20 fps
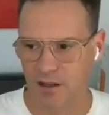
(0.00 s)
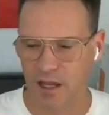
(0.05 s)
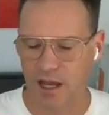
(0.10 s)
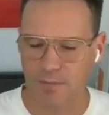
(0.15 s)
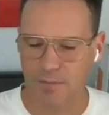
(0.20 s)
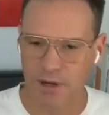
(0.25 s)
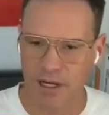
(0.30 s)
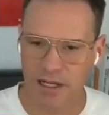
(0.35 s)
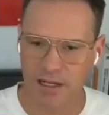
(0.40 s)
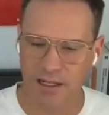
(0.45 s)

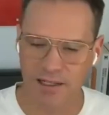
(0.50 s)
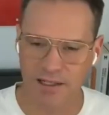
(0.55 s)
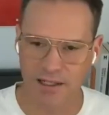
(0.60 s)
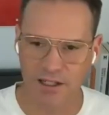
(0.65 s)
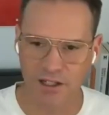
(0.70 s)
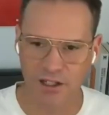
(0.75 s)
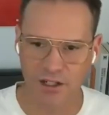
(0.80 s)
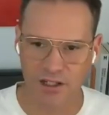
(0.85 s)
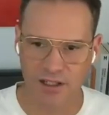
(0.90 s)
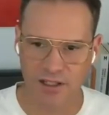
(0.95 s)
company
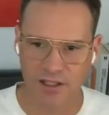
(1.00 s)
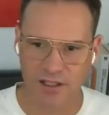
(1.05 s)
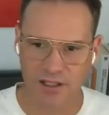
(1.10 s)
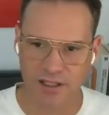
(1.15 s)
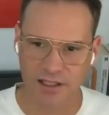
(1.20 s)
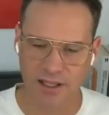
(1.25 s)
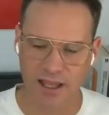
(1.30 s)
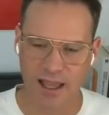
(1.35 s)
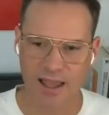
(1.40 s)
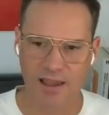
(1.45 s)

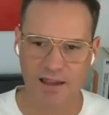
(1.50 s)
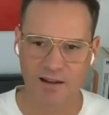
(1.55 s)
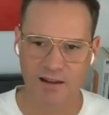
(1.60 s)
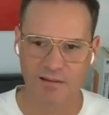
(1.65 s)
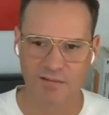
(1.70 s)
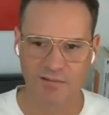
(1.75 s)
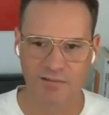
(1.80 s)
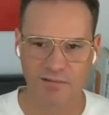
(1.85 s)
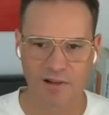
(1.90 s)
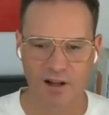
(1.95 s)
decisions
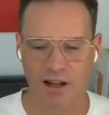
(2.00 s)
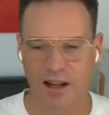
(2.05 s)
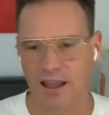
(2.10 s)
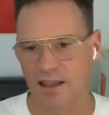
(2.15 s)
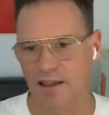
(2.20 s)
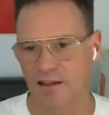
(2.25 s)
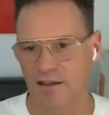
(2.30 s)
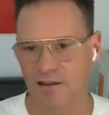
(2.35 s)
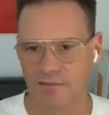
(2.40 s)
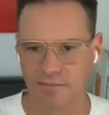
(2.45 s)
and
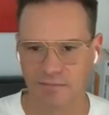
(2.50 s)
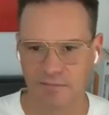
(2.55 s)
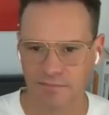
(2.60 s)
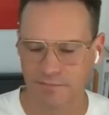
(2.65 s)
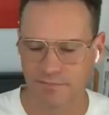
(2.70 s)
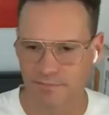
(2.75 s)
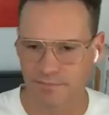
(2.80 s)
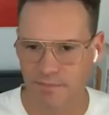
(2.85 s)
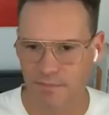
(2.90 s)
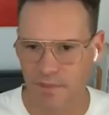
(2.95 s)
and